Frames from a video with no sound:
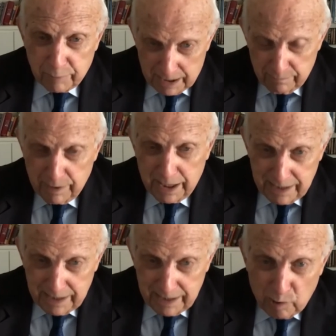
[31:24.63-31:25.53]
But
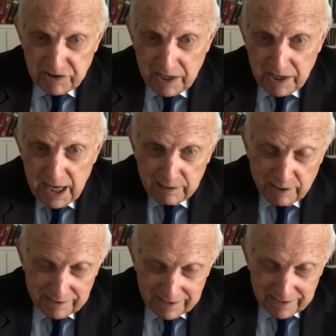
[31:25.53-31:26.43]
it was in
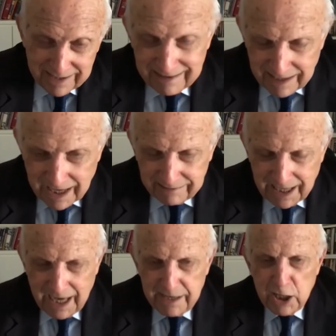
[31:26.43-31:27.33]
England
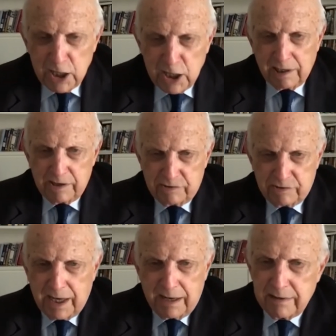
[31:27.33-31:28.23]
that they
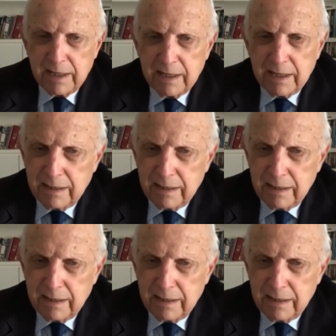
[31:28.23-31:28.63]
initially said,